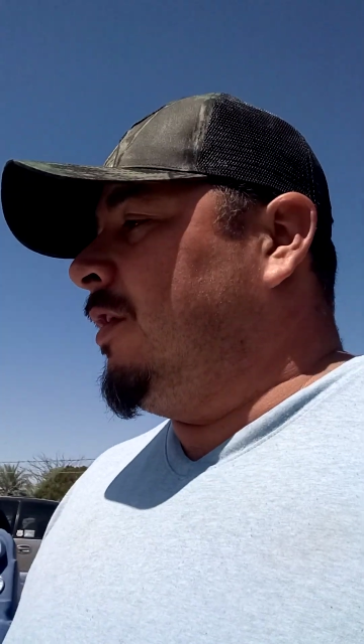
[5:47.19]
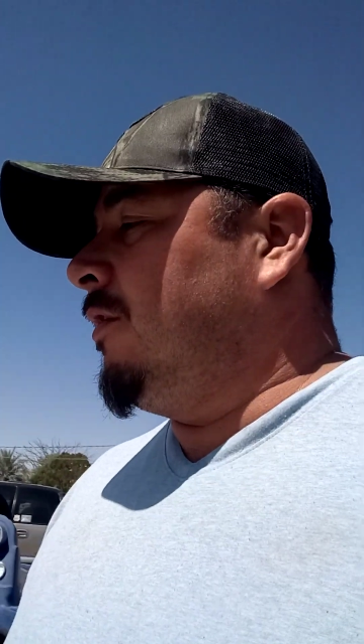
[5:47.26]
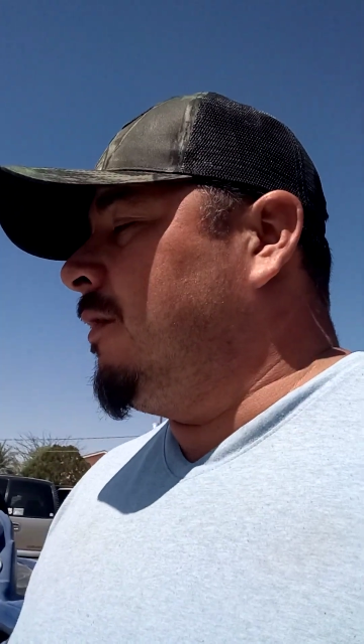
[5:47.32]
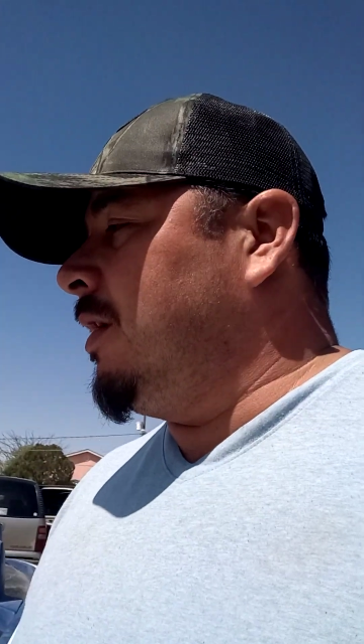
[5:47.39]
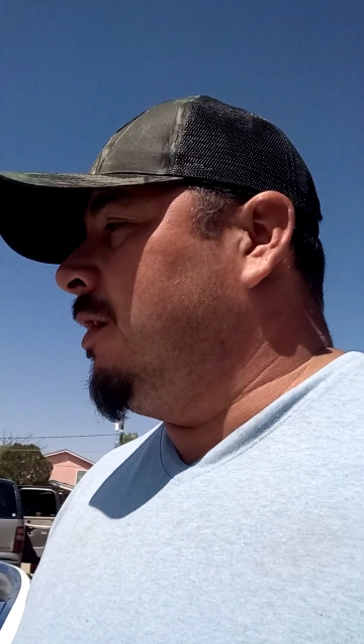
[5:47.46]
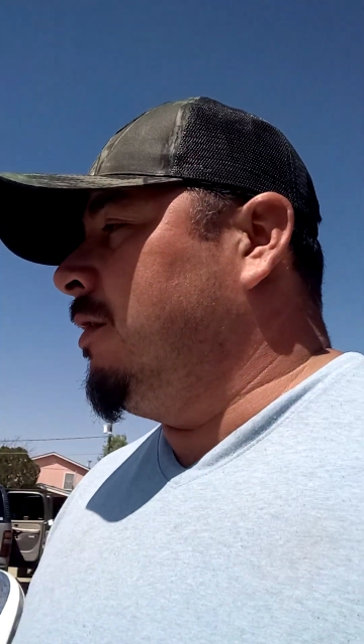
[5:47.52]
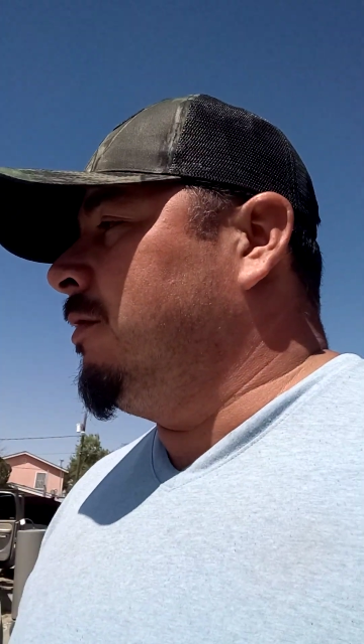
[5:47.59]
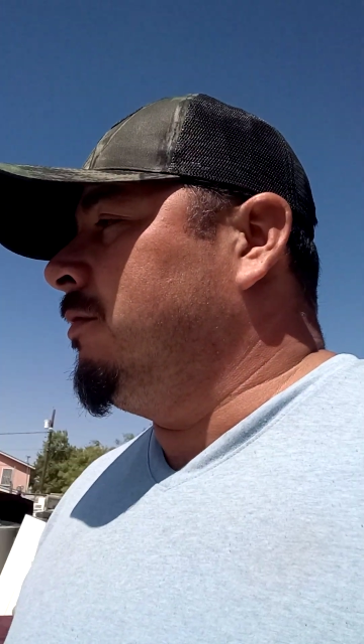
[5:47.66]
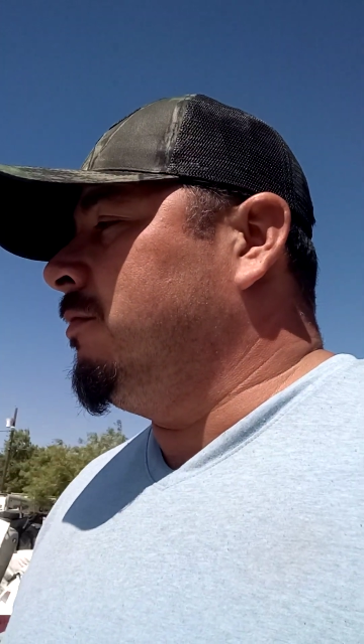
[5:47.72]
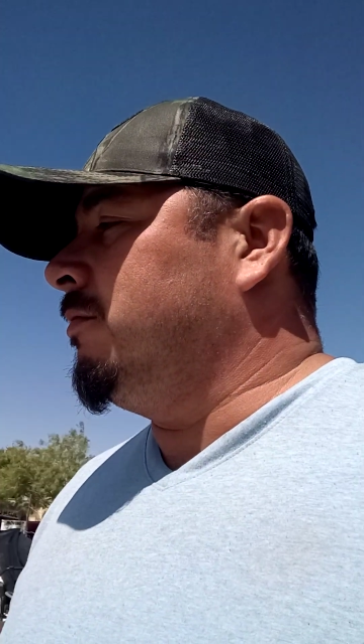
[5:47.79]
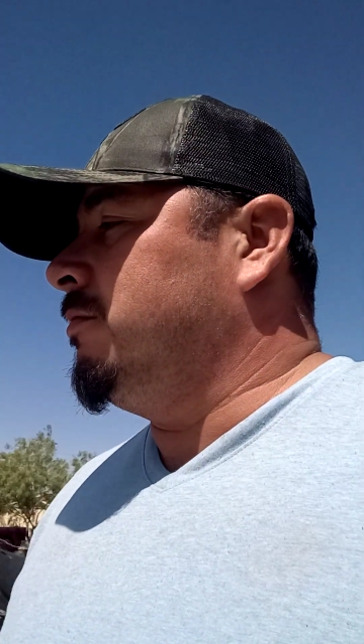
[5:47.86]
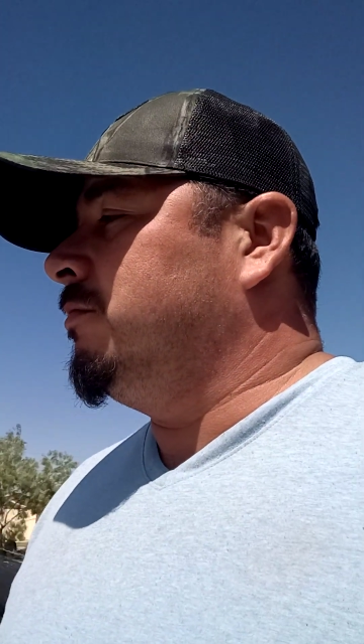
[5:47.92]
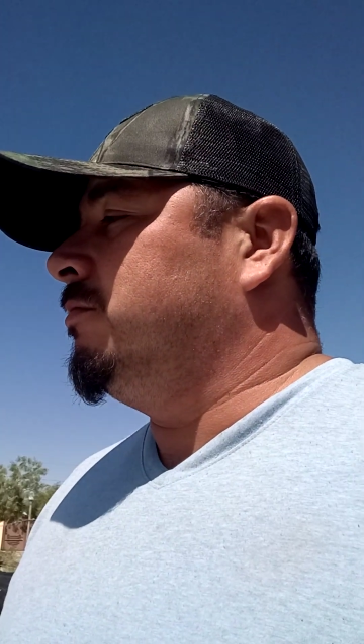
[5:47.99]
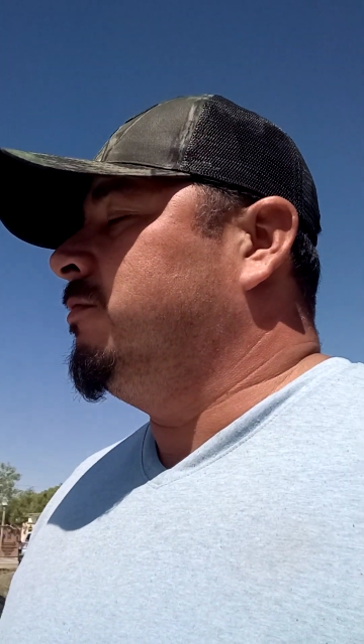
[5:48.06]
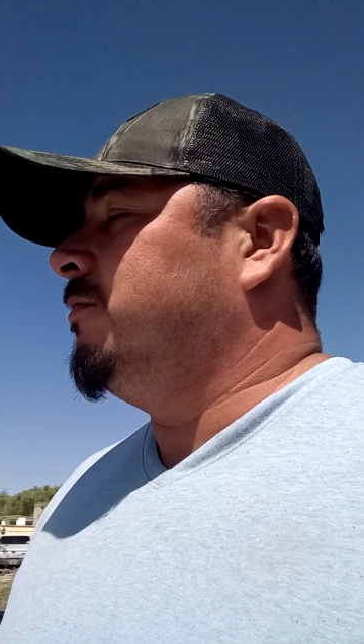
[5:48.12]

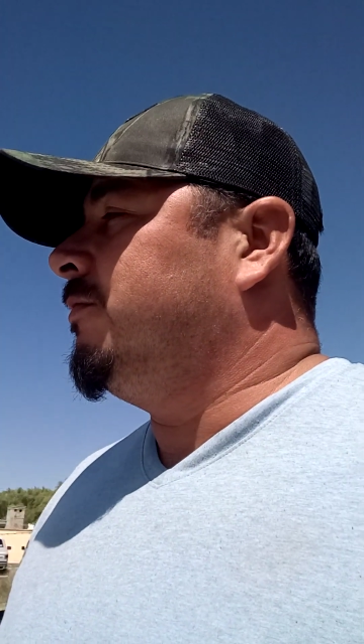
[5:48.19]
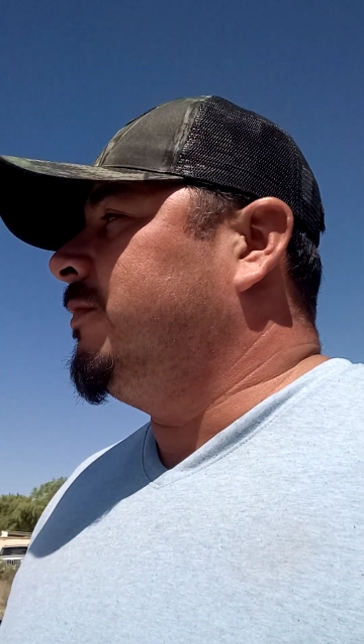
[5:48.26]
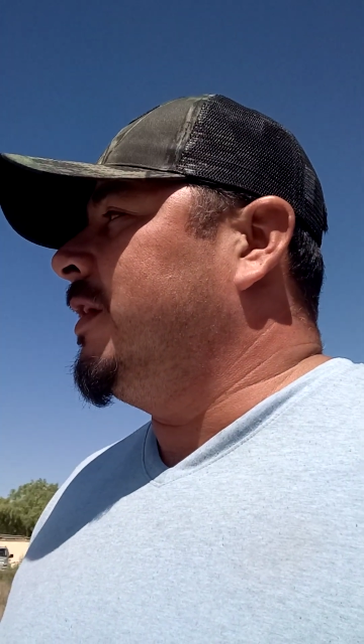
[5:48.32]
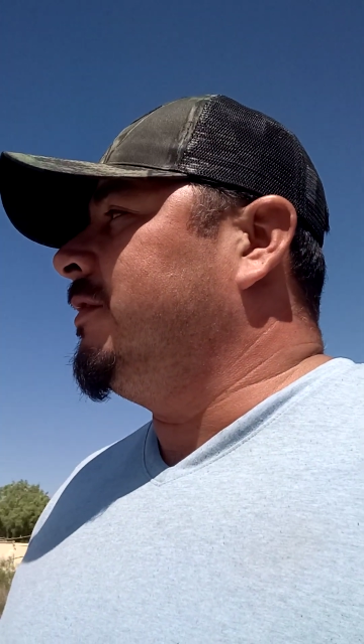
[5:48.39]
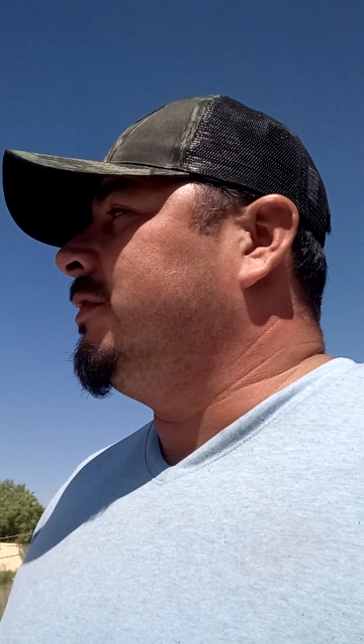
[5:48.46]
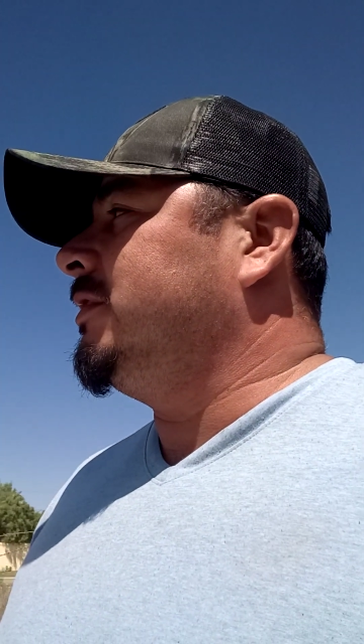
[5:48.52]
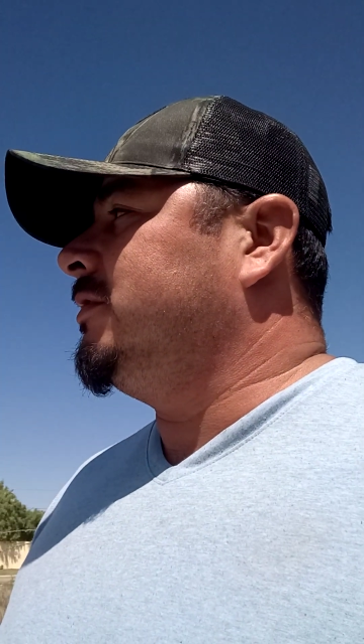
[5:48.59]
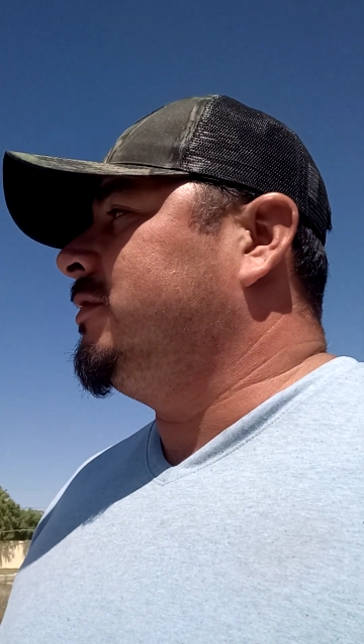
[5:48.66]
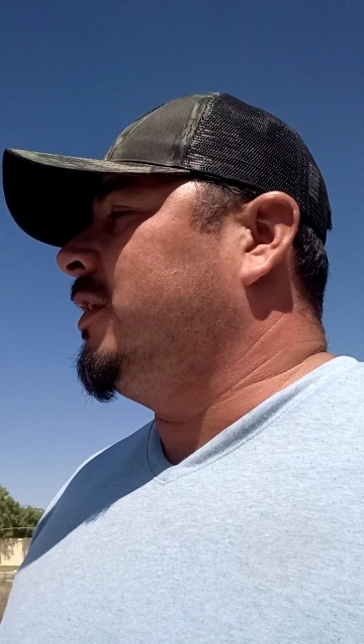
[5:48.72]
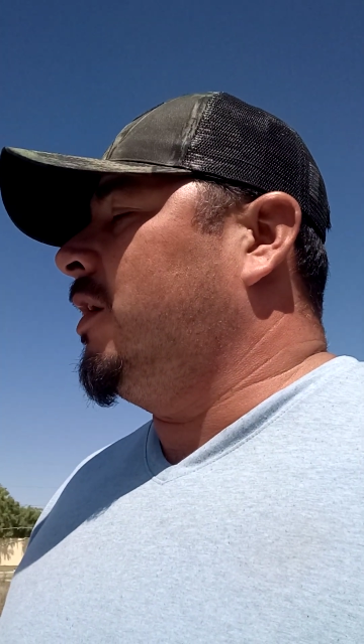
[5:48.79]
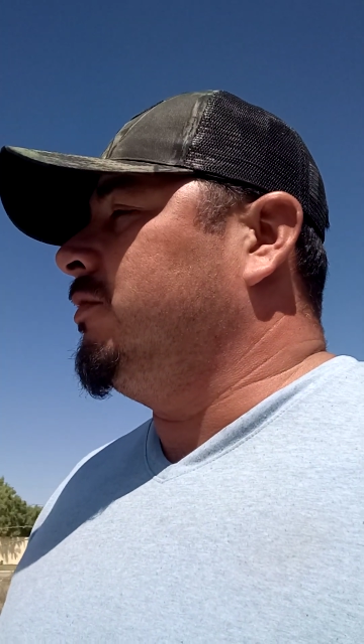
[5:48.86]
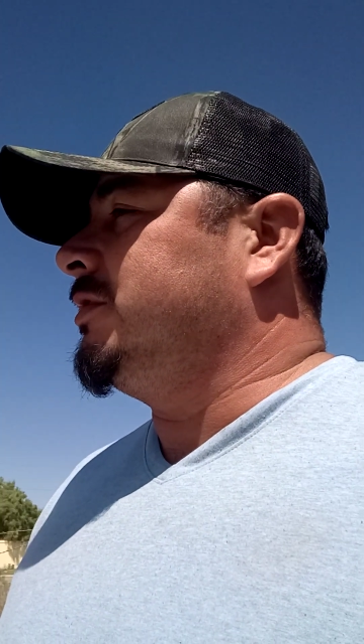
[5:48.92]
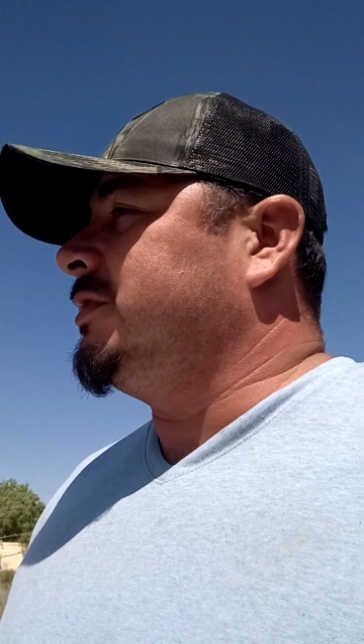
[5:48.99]
around, I would